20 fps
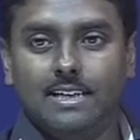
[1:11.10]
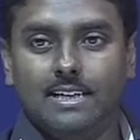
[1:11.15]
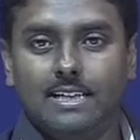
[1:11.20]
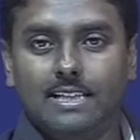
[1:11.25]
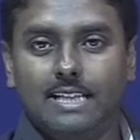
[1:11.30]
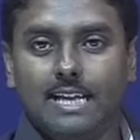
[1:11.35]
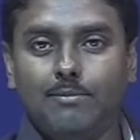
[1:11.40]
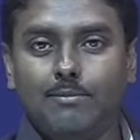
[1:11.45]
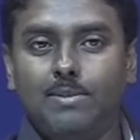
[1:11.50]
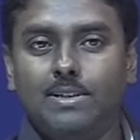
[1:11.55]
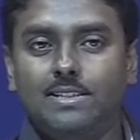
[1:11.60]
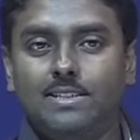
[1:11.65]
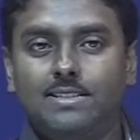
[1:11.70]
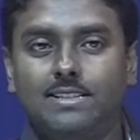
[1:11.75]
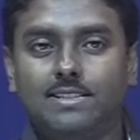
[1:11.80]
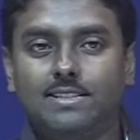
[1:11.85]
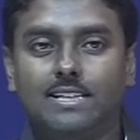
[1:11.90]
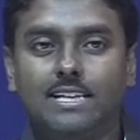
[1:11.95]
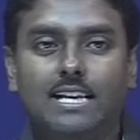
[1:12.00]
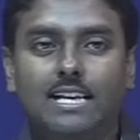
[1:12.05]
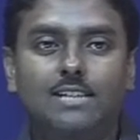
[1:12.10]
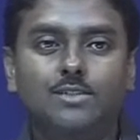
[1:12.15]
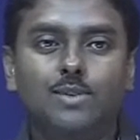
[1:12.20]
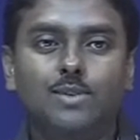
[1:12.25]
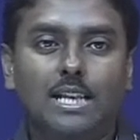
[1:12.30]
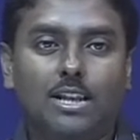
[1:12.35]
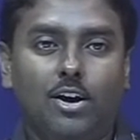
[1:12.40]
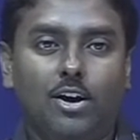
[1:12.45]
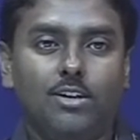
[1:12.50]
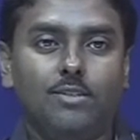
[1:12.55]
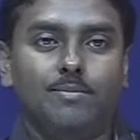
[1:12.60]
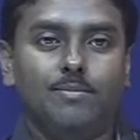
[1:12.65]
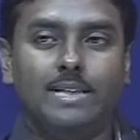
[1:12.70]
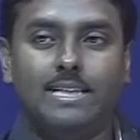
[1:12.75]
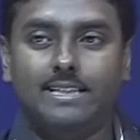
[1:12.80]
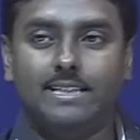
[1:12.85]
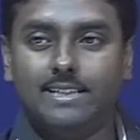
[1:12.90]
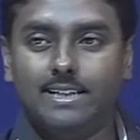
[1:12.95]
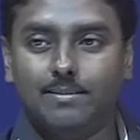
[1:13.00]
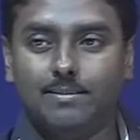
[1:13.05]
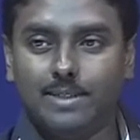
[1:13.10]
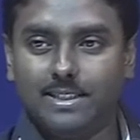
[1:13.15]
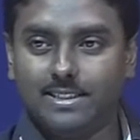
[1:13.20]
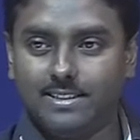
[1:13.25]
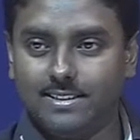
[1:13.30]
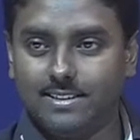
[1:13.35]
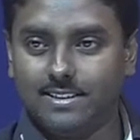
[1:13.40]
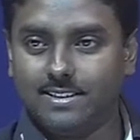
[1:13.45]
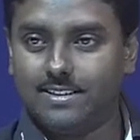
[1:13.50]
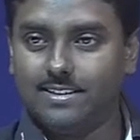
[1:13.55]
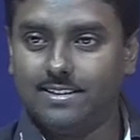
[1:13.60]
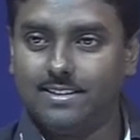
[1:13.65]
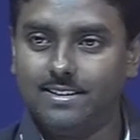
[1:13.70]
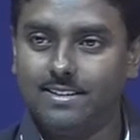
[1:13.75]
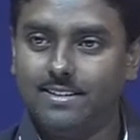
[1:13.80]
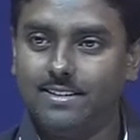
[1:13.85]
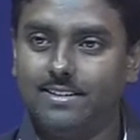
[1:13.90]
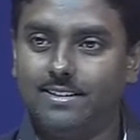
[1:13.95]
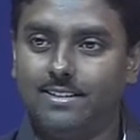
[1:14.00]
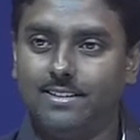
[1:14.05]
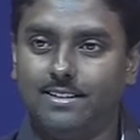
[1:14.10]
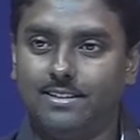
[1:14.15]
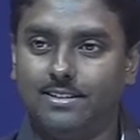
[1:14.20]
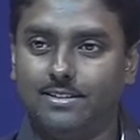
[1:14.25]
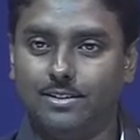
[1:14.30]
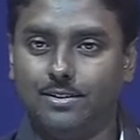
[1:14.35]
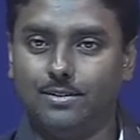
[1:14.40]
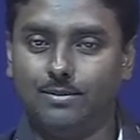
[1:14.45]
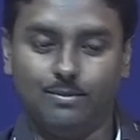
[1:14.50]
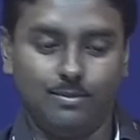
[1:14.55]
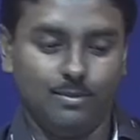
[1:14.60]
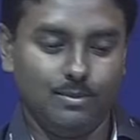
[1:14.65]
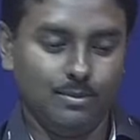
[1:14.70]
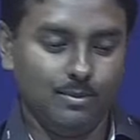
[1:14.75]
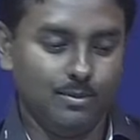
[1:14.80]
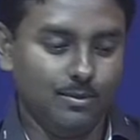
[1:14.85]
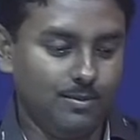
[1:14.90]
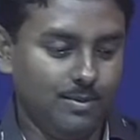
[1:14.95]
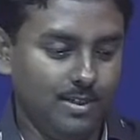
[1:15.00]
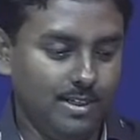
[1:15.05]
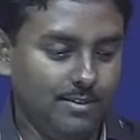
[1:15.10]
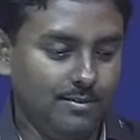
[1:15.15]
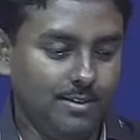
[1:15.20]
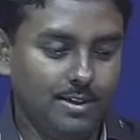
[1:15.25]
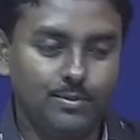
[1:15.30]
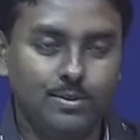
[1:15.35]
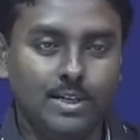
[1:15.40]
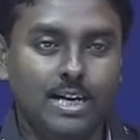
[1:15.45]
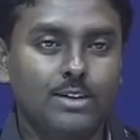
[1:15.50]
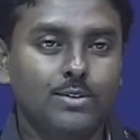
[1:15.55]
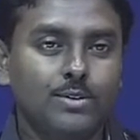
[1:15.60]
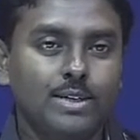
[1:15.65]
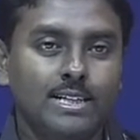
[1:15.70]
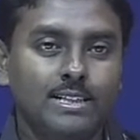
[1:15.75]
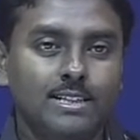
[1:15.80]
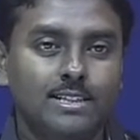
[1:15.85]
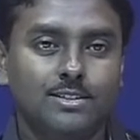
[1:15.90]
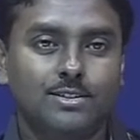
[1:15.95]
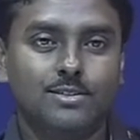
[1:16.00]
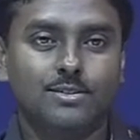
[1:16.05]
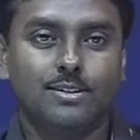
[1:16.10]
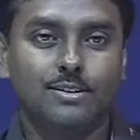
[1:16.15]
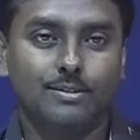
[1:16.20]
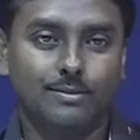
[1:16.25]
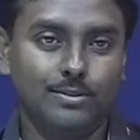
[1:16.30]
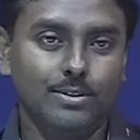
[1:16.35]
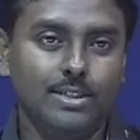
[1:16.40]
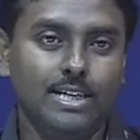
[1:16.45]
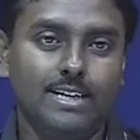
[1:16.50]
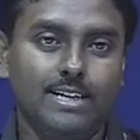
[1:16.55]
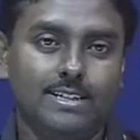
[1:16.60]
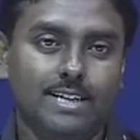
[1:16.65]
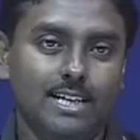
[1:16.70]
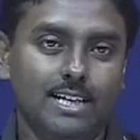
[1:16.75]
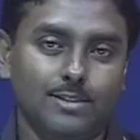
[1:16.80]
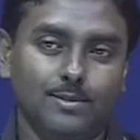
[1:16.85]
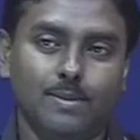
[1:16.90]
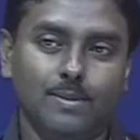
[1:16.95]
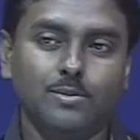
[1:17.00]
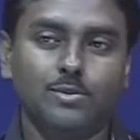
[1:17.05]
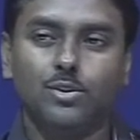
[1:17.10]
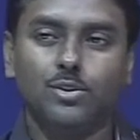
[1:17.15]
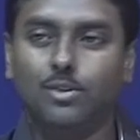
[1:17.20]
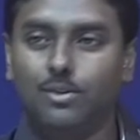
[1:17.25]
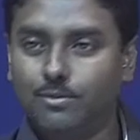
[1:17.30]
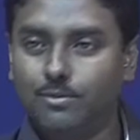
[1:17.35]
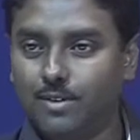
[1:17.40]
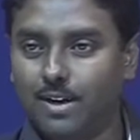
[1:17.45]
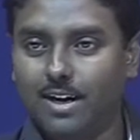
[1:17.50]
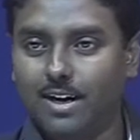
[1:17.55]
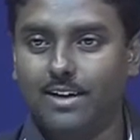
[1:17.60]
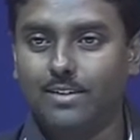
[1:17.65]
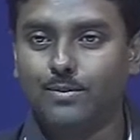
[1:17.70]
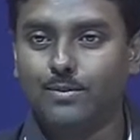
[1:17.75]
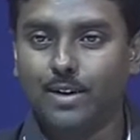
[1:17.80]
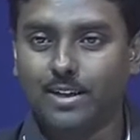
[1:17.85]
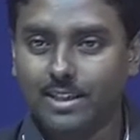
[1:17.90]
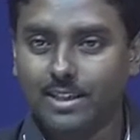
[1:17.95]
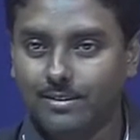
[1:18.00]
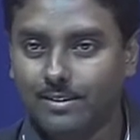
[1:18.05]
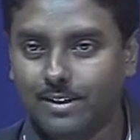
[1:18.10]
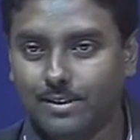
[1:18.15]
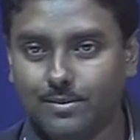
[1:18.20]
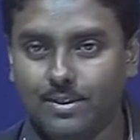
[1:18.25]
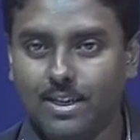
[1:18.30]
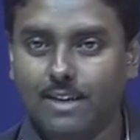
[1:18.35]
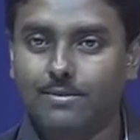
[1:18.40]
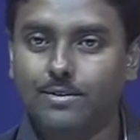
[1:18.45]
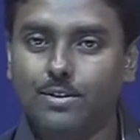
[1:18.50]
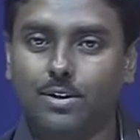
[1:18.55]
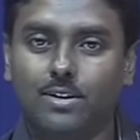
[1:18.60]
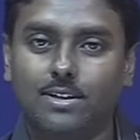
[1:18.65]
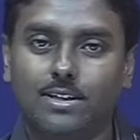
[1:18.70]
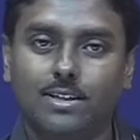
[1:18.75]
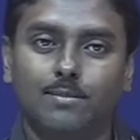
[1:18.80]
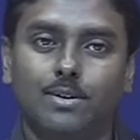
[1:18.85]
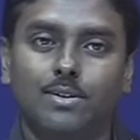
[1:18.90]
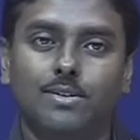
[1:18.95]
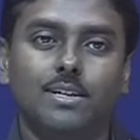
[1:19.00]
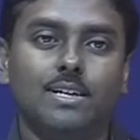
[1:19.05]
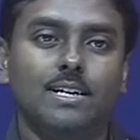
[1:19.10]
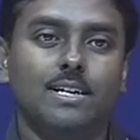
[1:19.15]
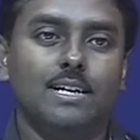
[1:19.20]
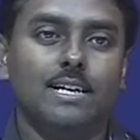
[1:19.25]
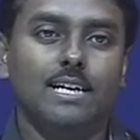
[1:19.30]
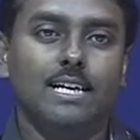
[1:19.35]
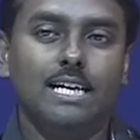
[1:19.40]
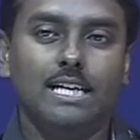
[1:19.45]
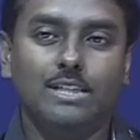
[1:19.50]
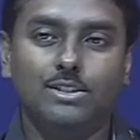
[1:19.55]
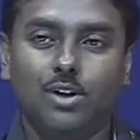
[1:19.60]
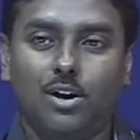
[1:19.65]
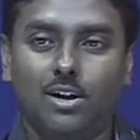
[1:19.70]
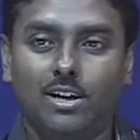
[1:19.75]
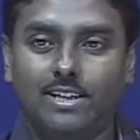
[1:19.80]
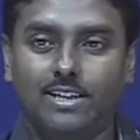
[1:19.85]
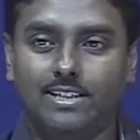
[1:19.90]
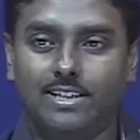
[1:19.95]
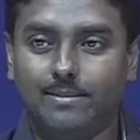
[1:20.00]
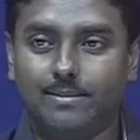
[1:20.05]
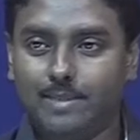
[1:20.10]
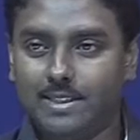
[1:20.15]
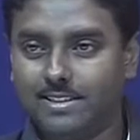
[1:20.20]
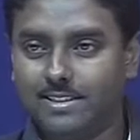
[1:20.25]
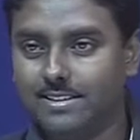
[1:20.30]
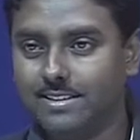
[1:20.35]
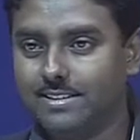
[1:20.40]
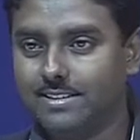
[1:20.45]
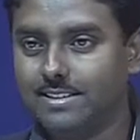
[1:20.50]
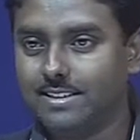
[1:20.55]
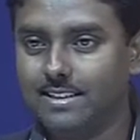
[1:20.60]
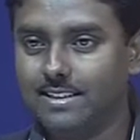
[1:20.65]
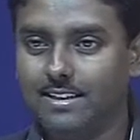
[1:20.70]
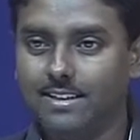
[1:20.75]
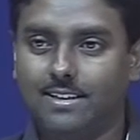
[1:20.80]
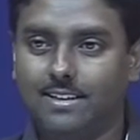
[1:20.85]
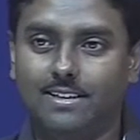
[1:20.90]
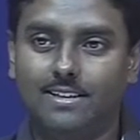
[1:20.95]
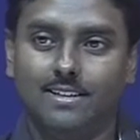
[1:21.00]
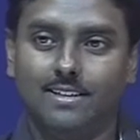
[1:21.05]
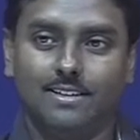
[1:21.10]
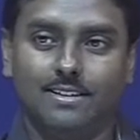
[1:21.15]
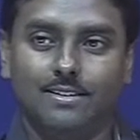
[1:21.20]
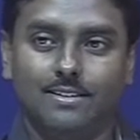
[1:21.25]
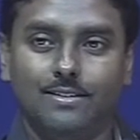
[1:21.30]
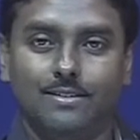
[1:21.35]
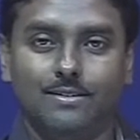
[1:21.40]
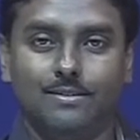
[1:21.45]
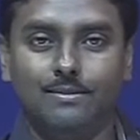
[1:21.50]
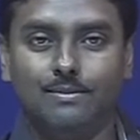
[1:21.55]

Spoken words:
That means the signals will not be deterministic. So, whenever we are doing this Fourier transform, so far whatever we have talked about, it is all deterministic signal.